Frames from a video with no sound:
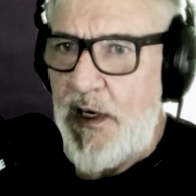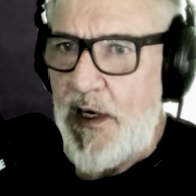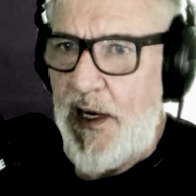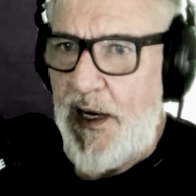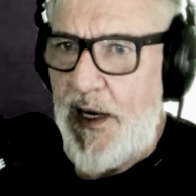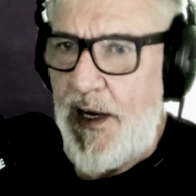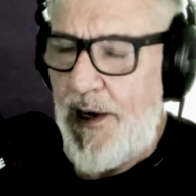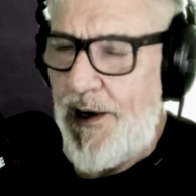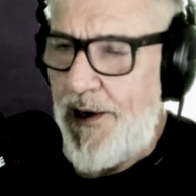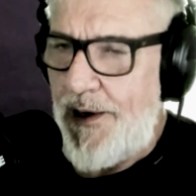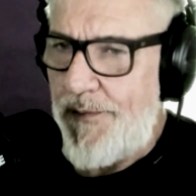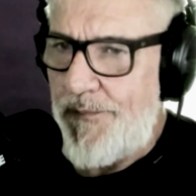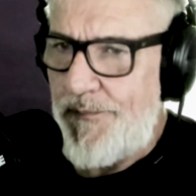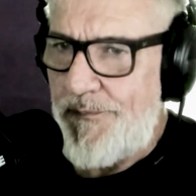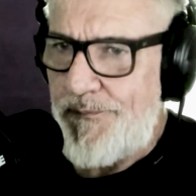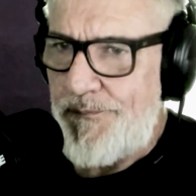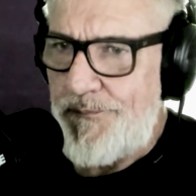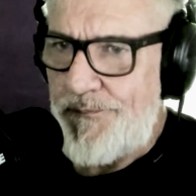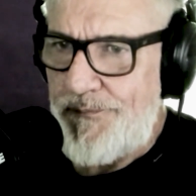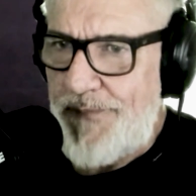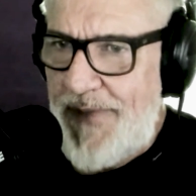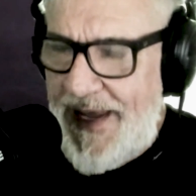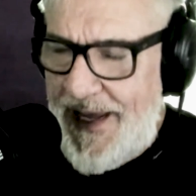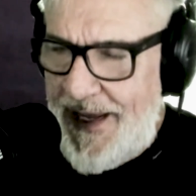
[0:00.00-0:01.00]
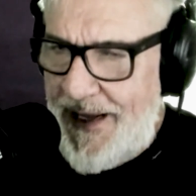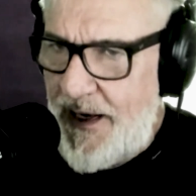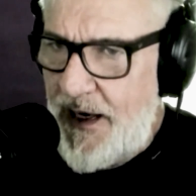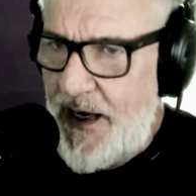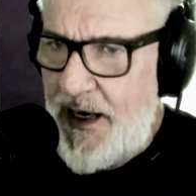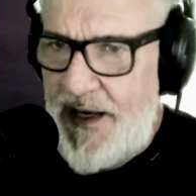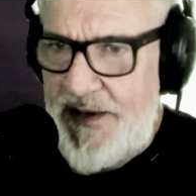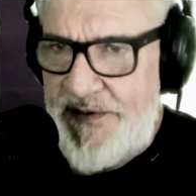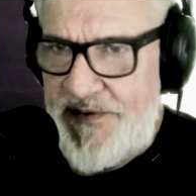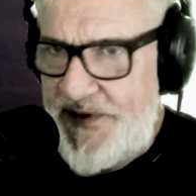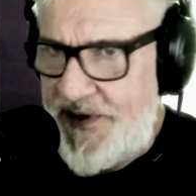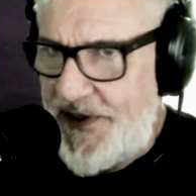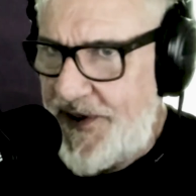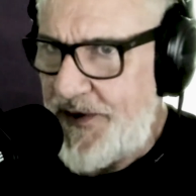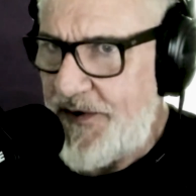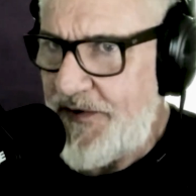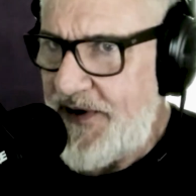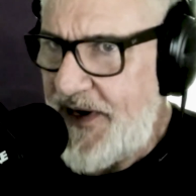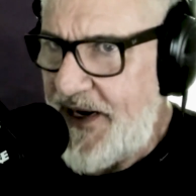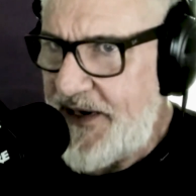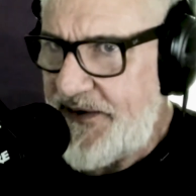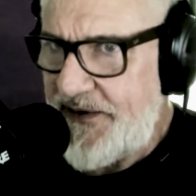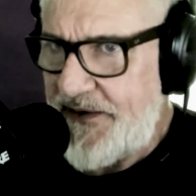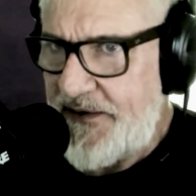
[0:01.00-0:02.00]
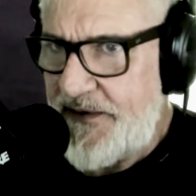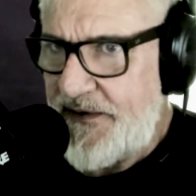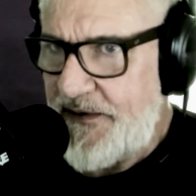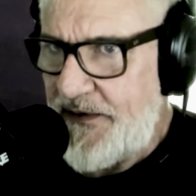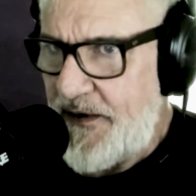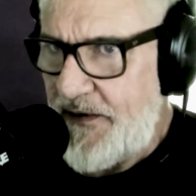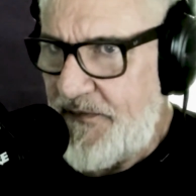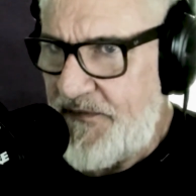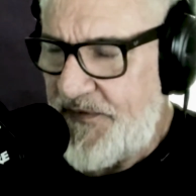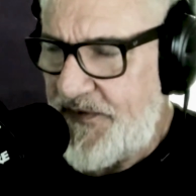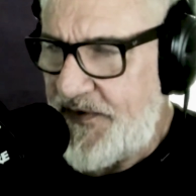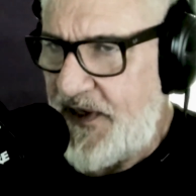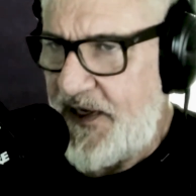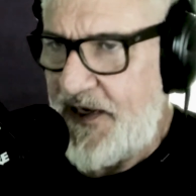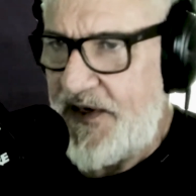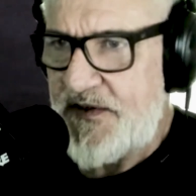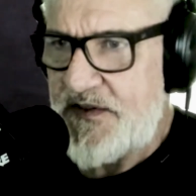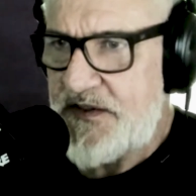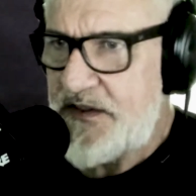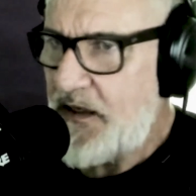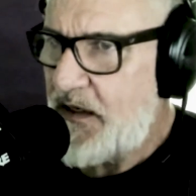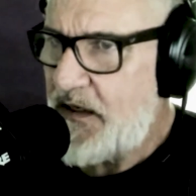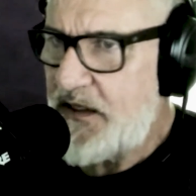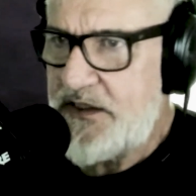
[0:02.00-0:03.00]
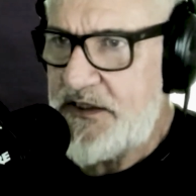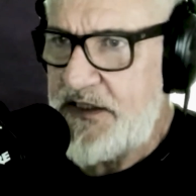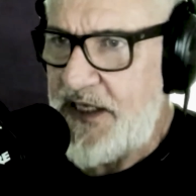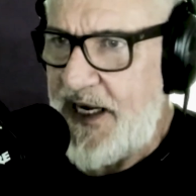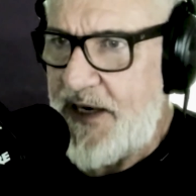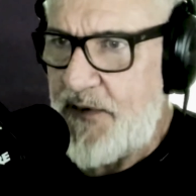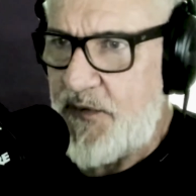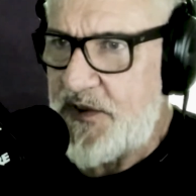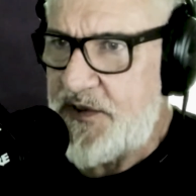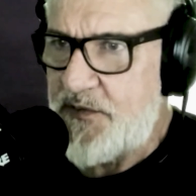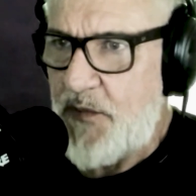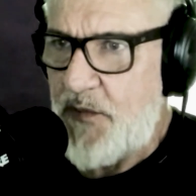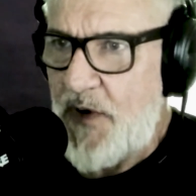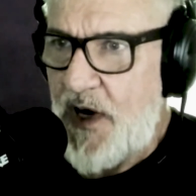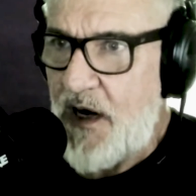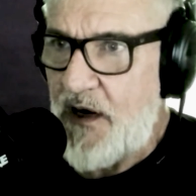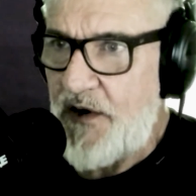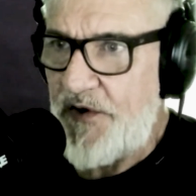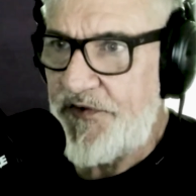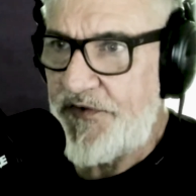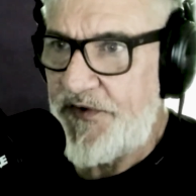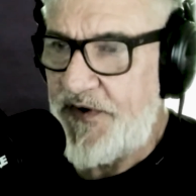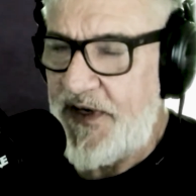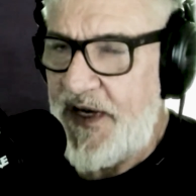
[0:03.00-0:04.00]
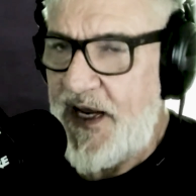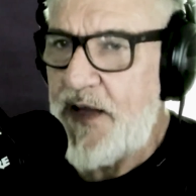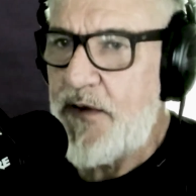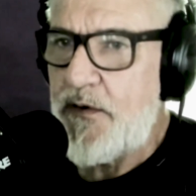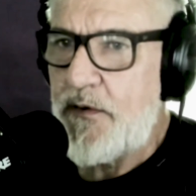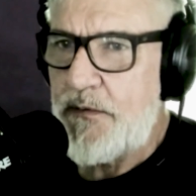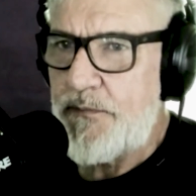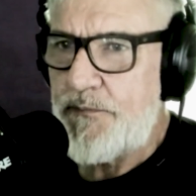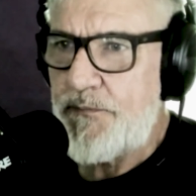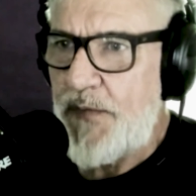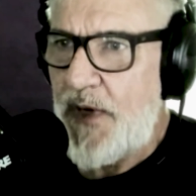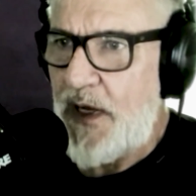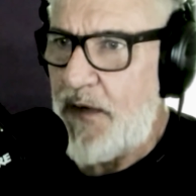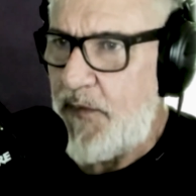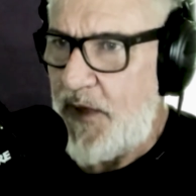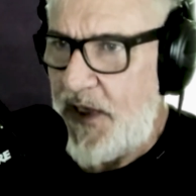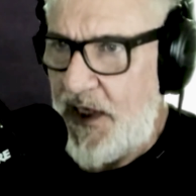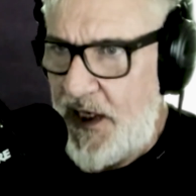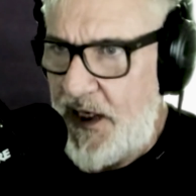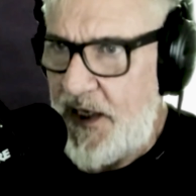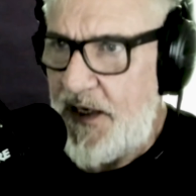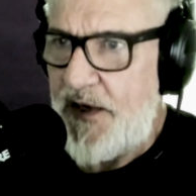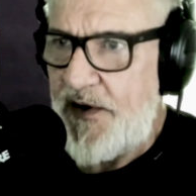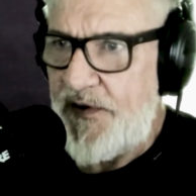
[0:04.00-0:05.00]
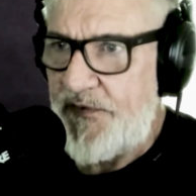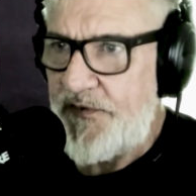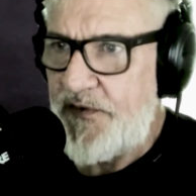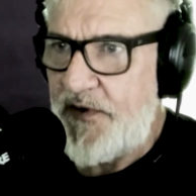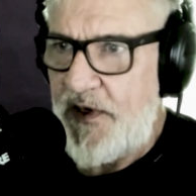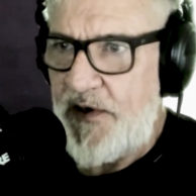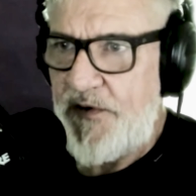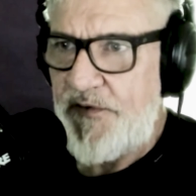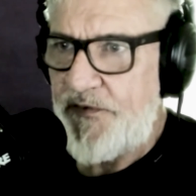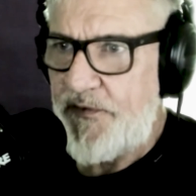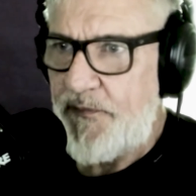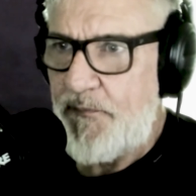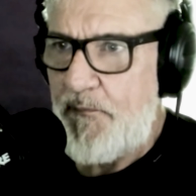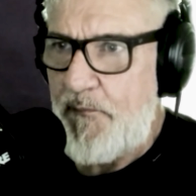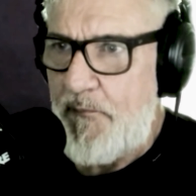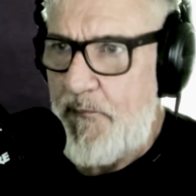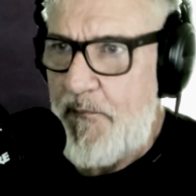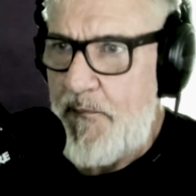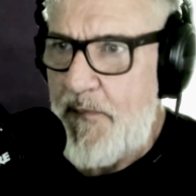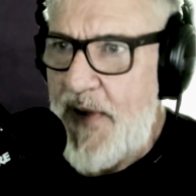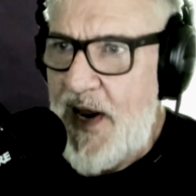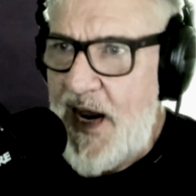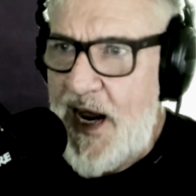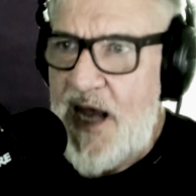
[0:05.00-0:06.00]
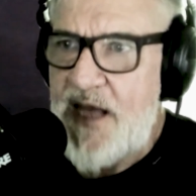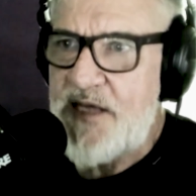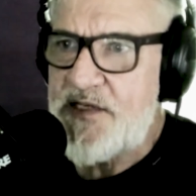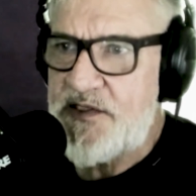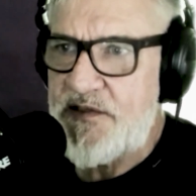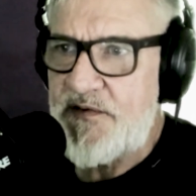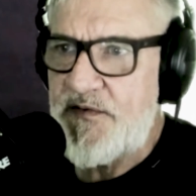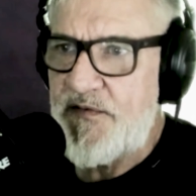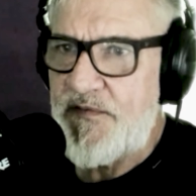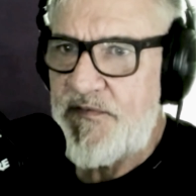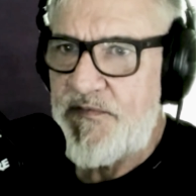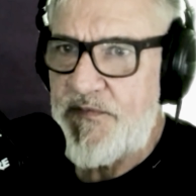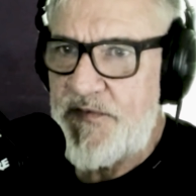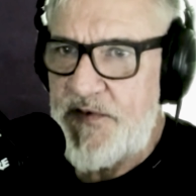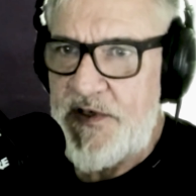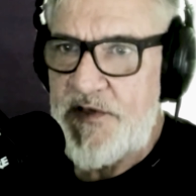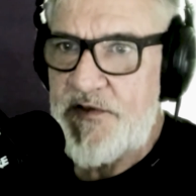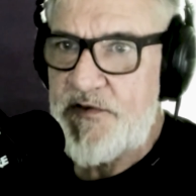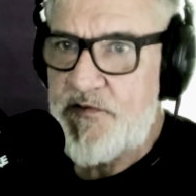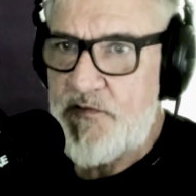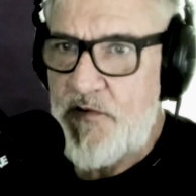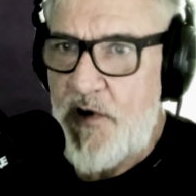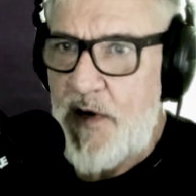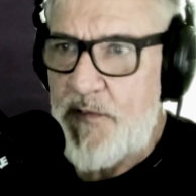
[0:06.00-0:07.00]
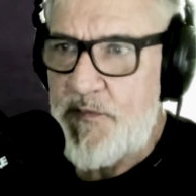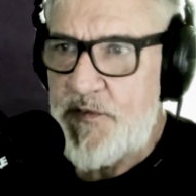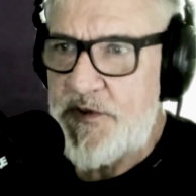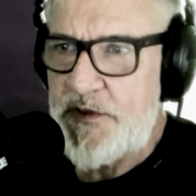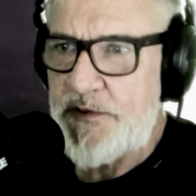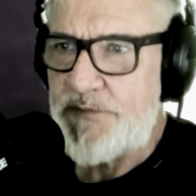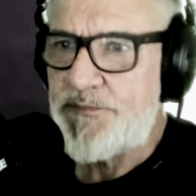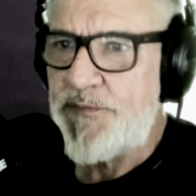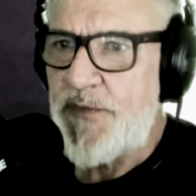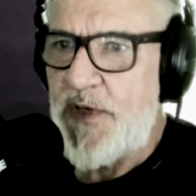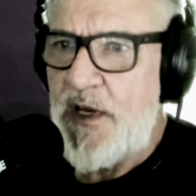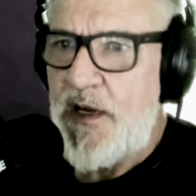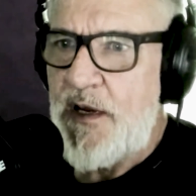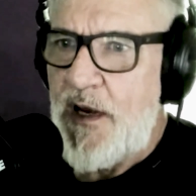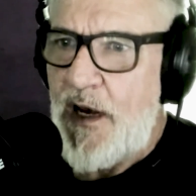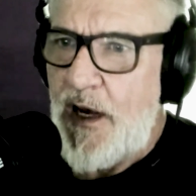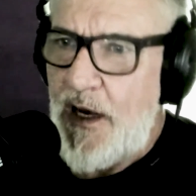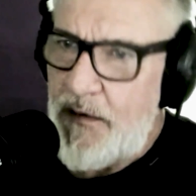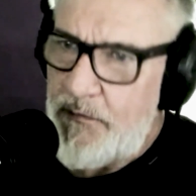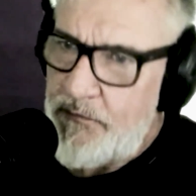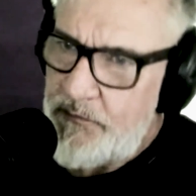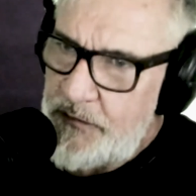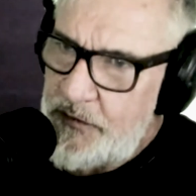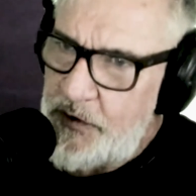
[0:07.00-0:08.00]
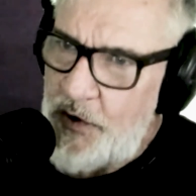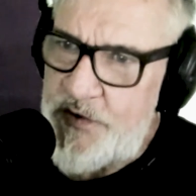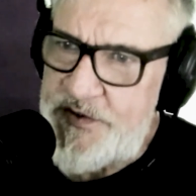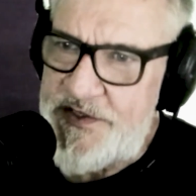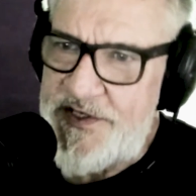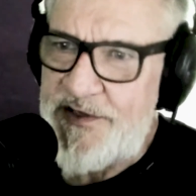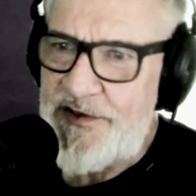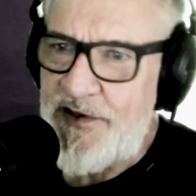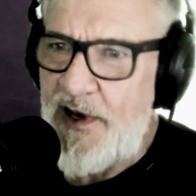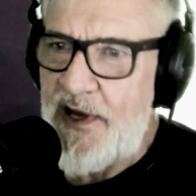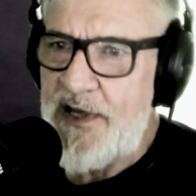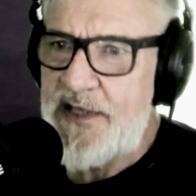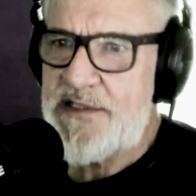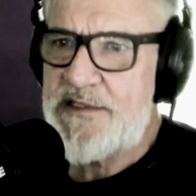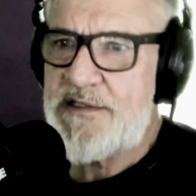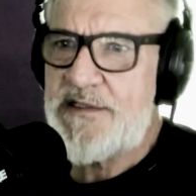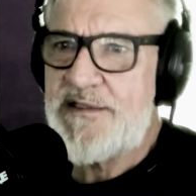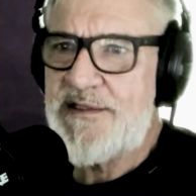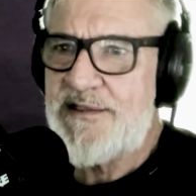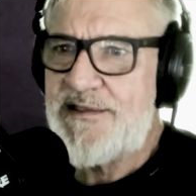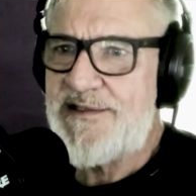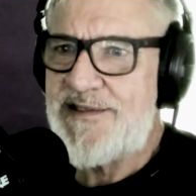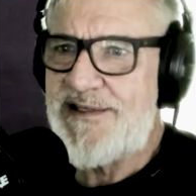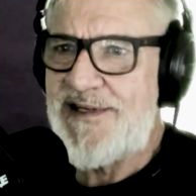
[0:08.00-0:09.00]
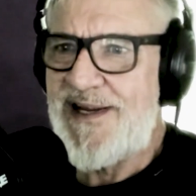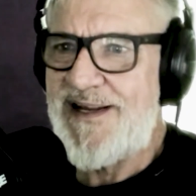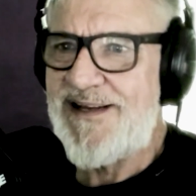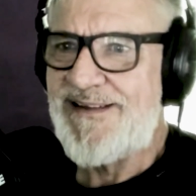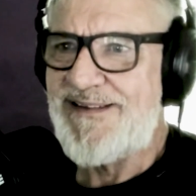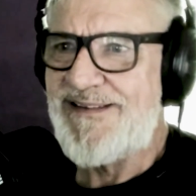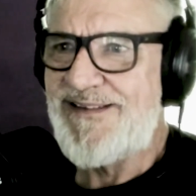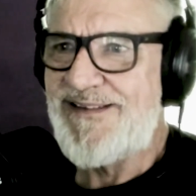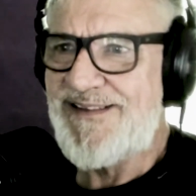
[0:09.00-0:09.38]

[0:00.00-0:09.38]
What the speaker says: AI, the internet of things, large language models together. I mean, it is massive disruption. Closing thoughts, Janette?